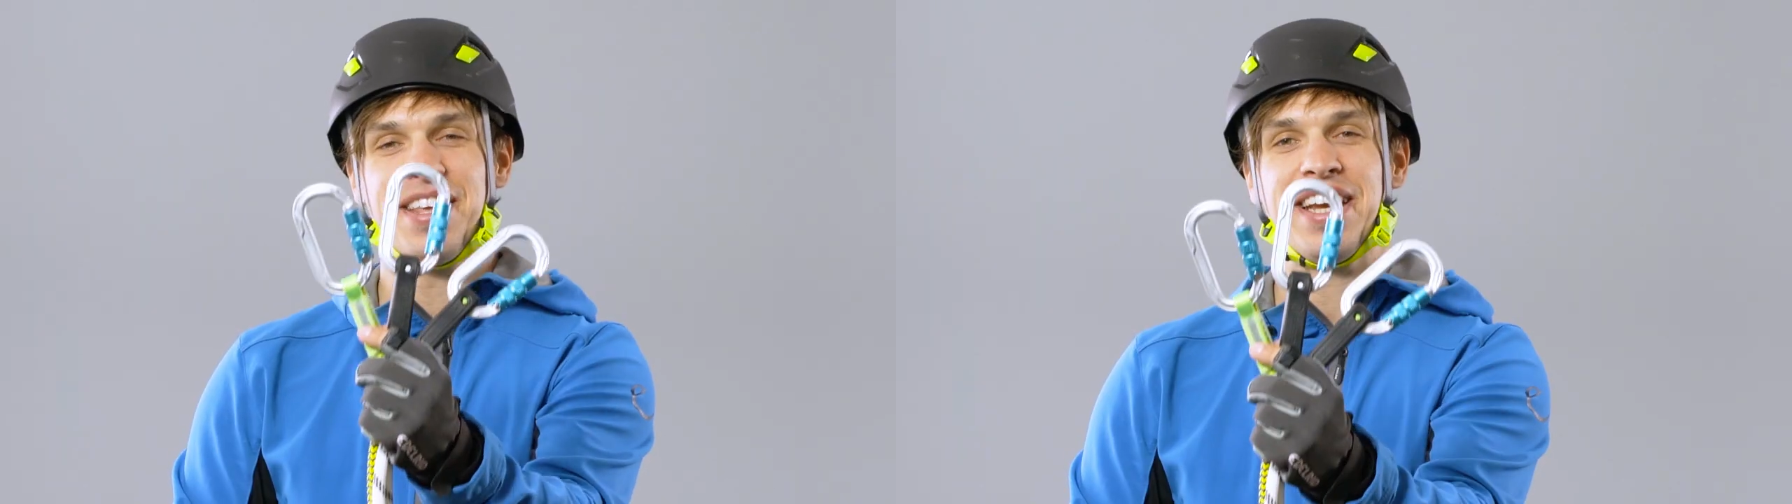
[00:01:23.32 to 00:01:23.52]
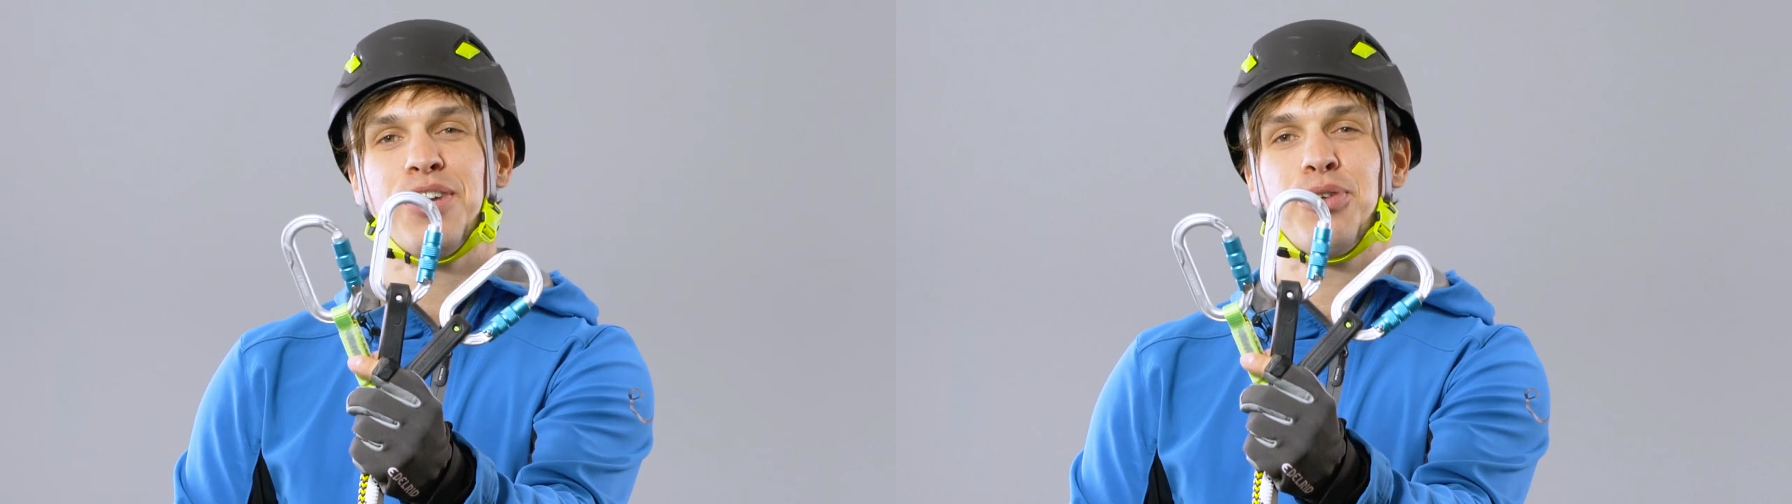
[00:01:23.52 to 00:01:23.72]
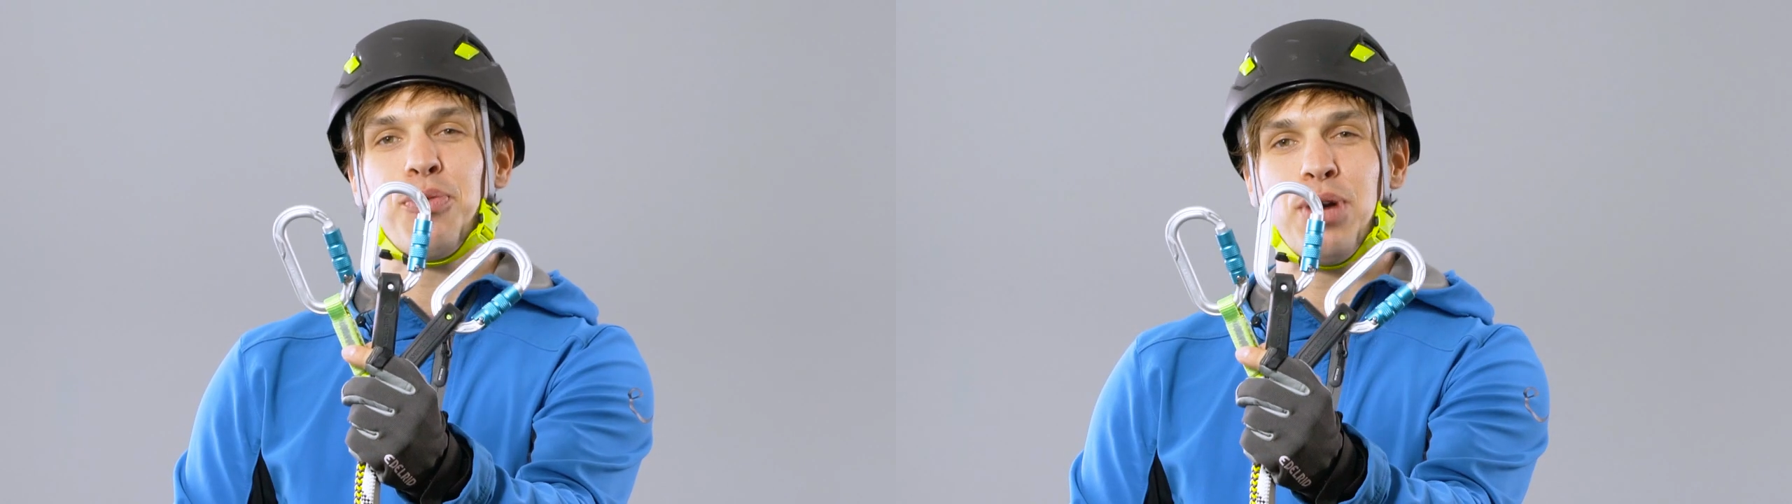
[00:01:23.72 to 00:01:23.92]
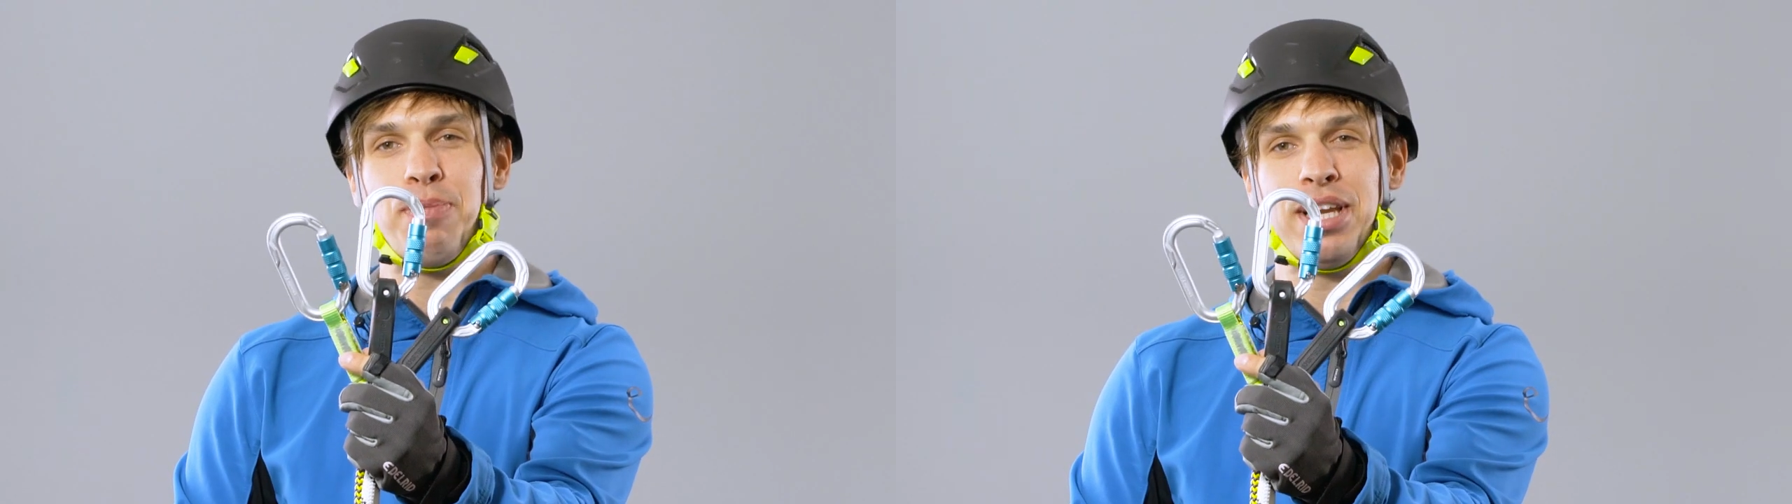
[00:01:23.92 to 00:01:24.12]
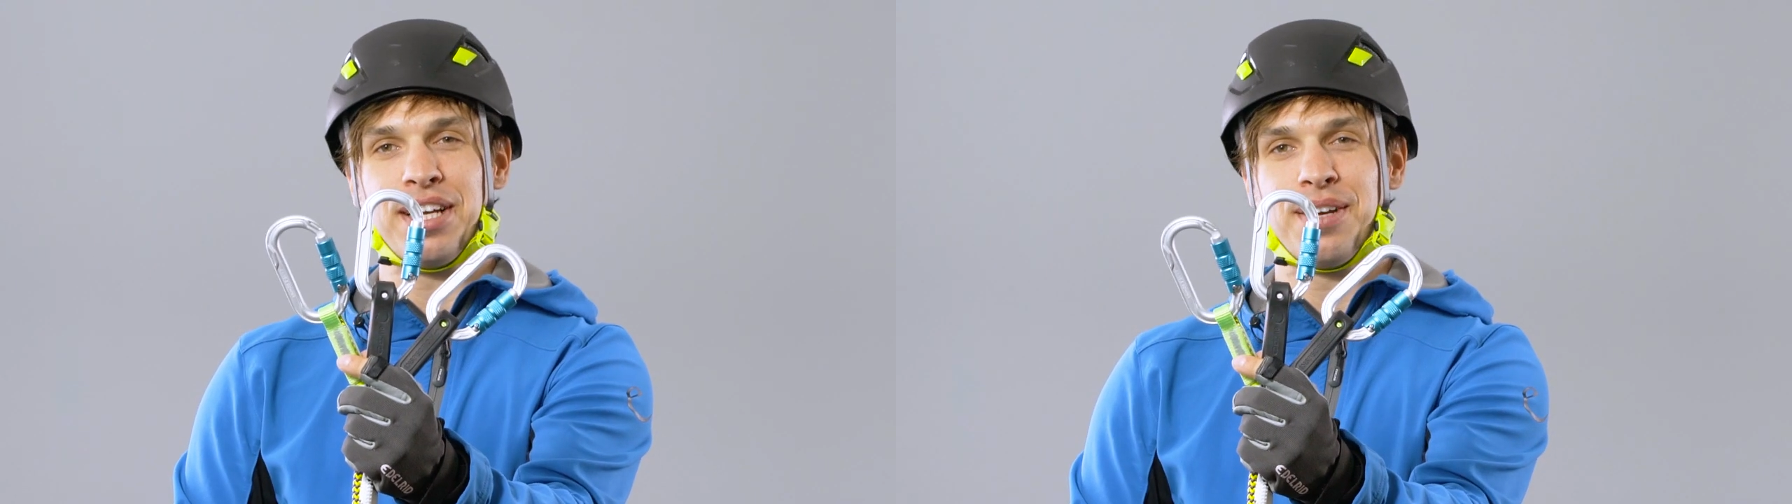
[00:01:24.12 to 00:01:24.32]
The Edelrid
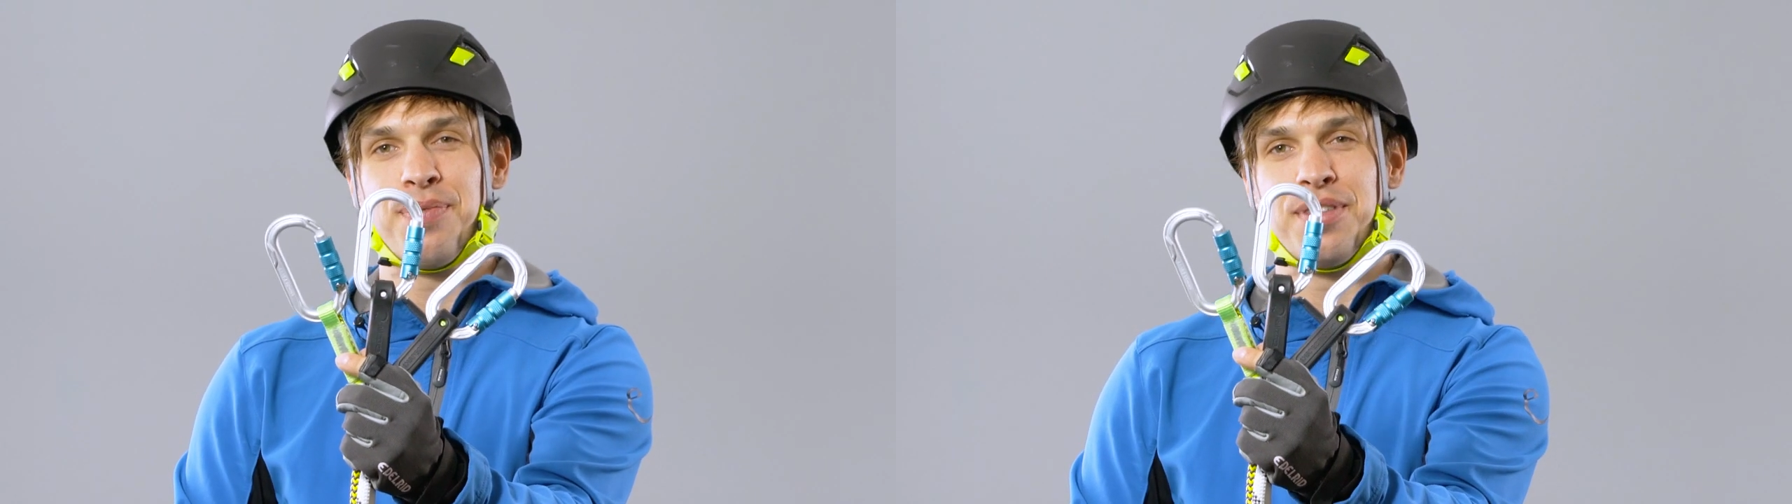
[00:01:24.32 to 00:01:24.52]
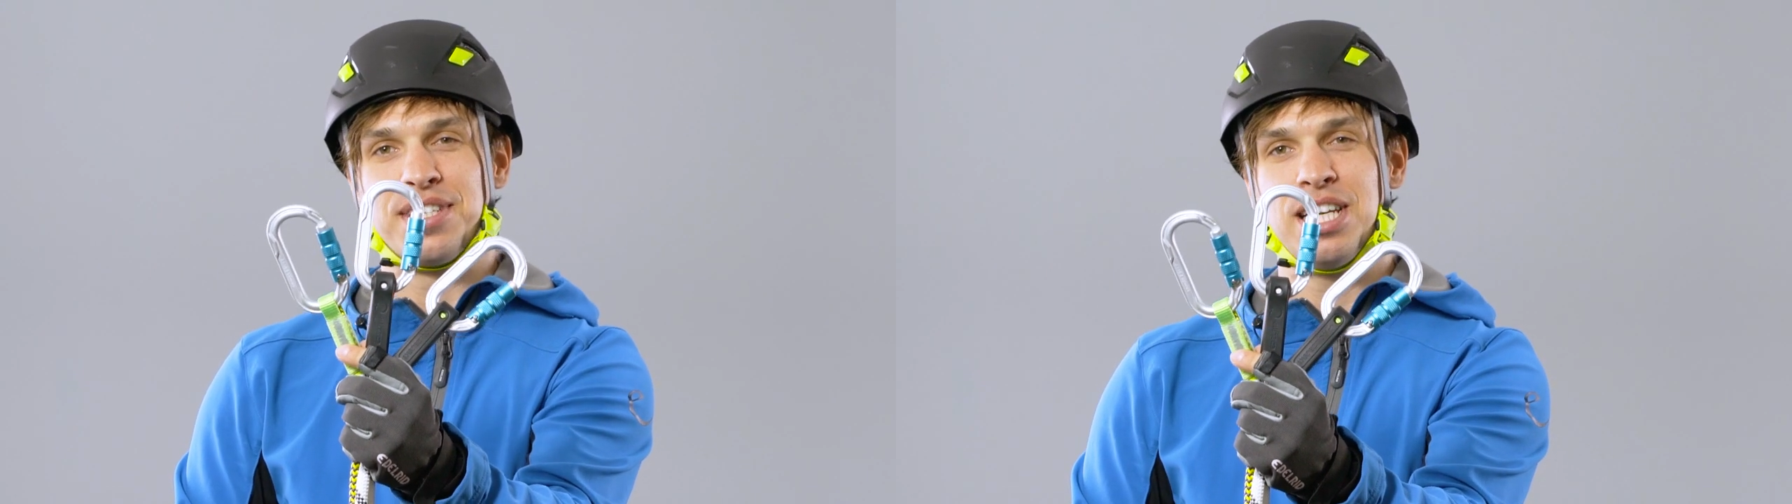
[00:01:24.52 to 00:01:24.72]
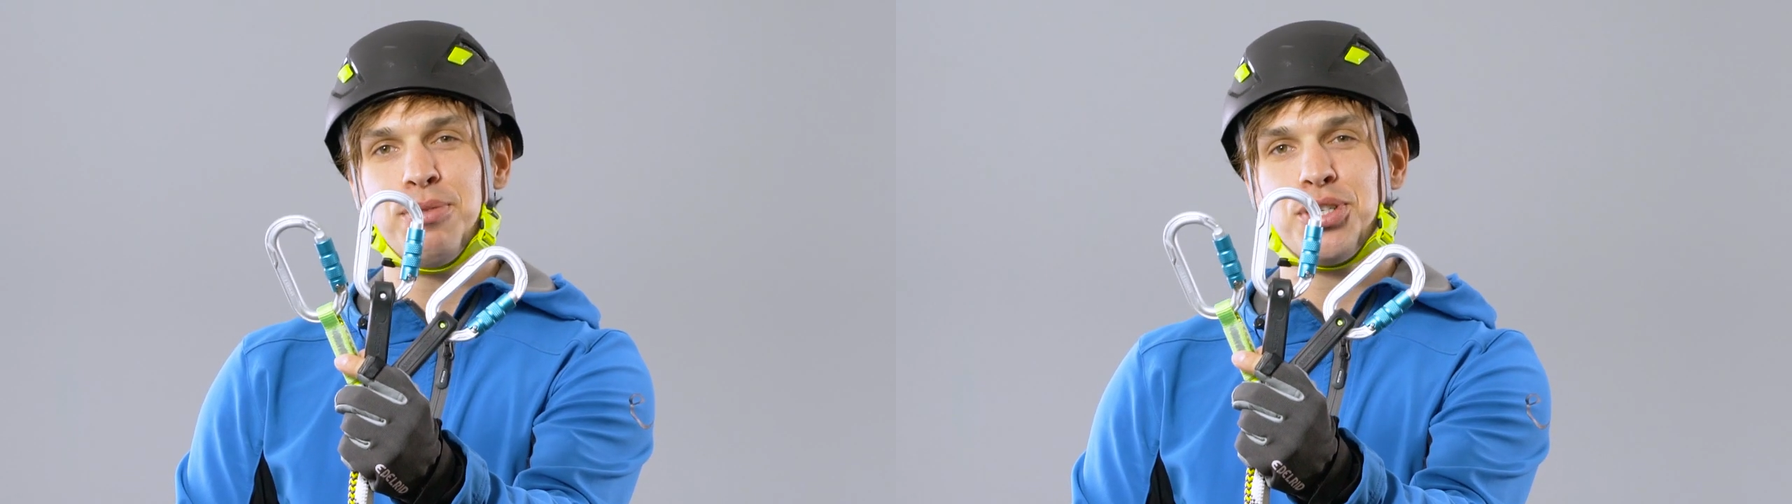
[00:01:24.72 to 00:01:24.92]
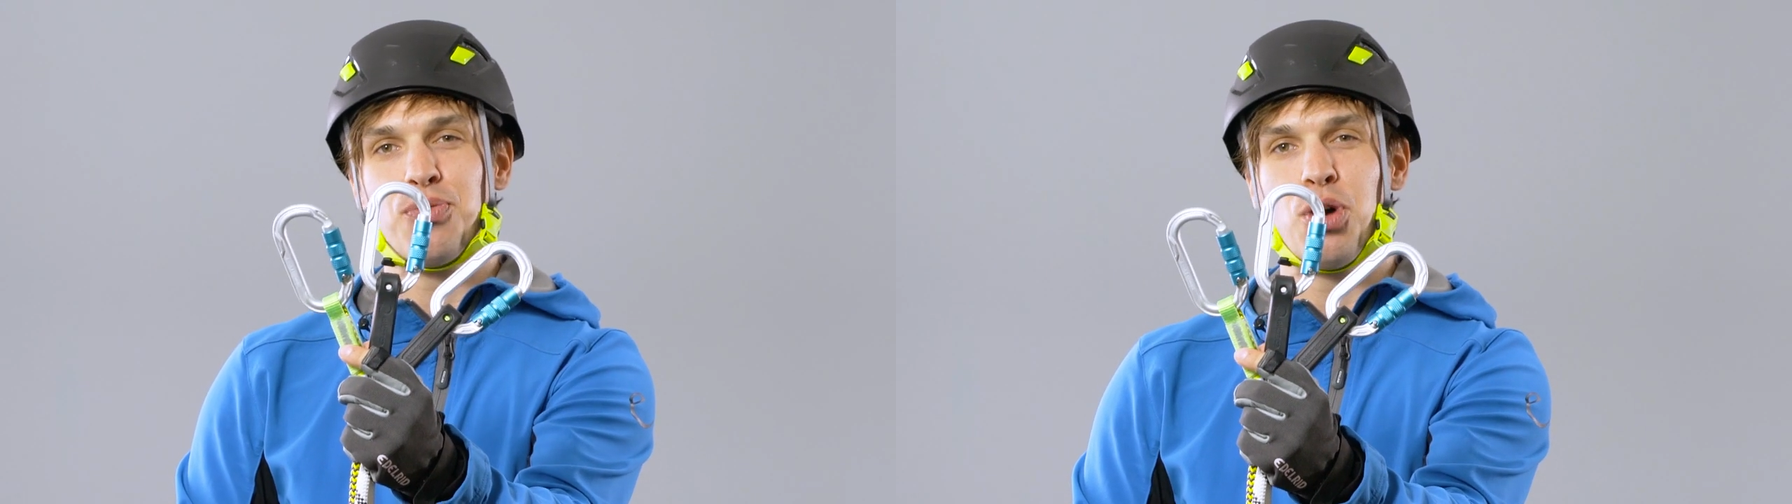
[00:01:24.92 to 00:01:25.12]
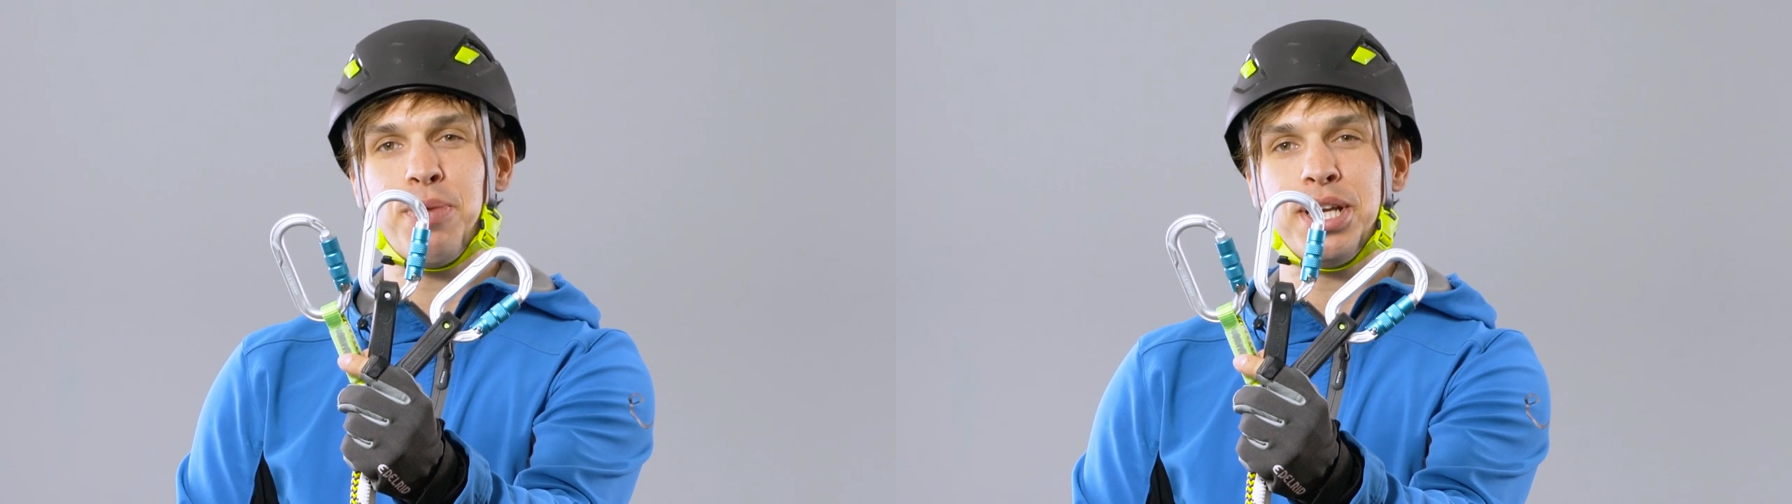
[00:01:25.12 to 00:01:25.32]
Web Link, the
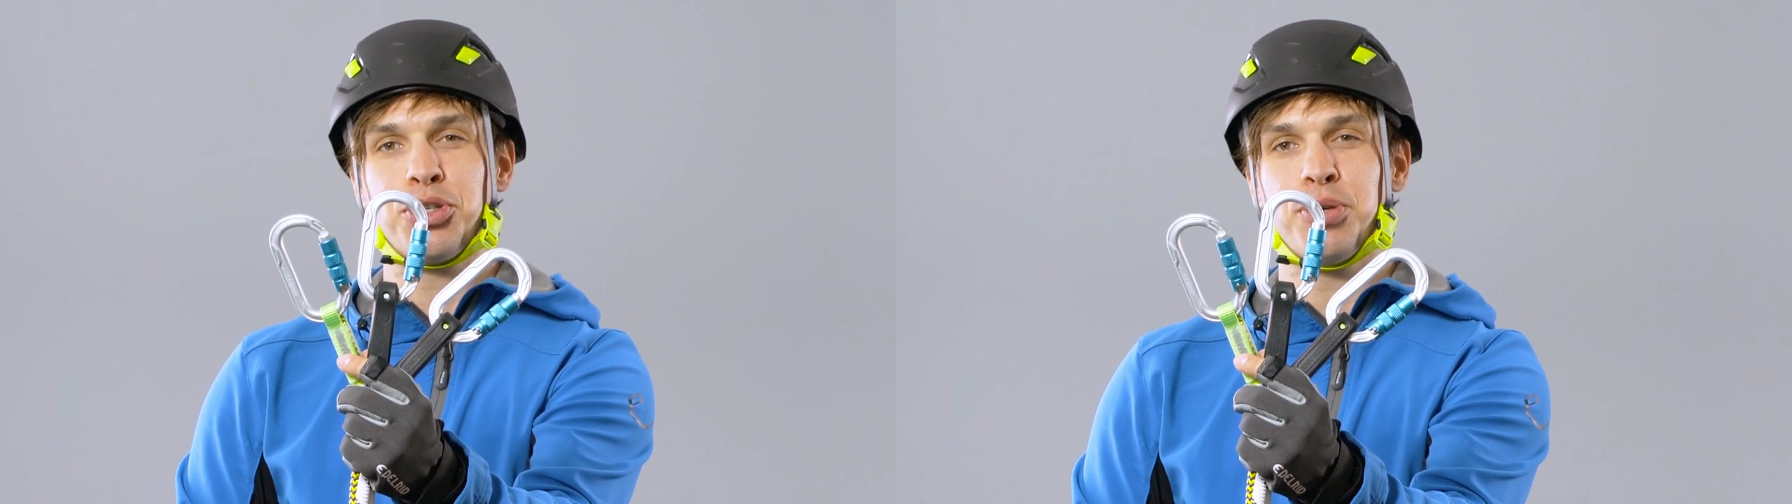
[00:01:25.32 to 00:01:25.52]
slimmest rope end